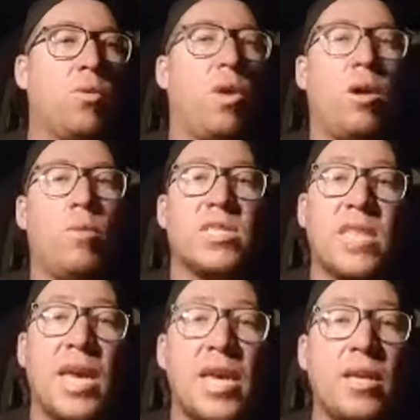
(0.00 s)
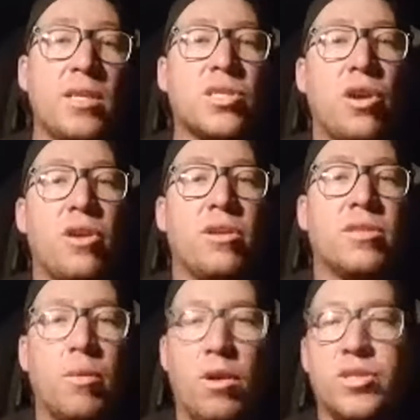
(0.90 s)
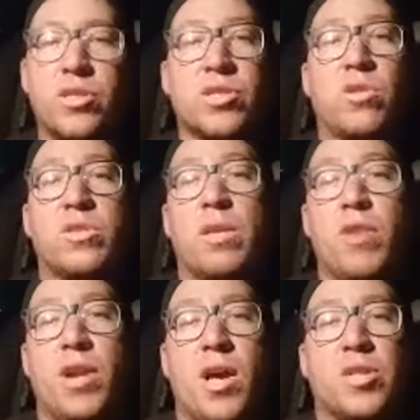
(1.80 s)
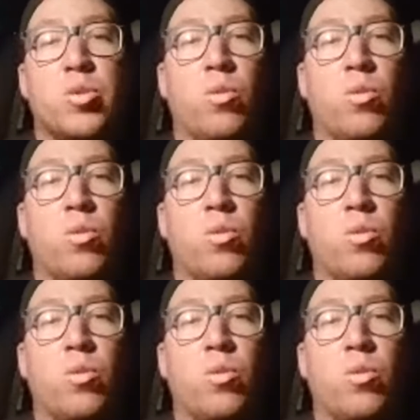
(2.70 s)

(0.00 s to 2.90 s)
I would say, so I just saw someone ask,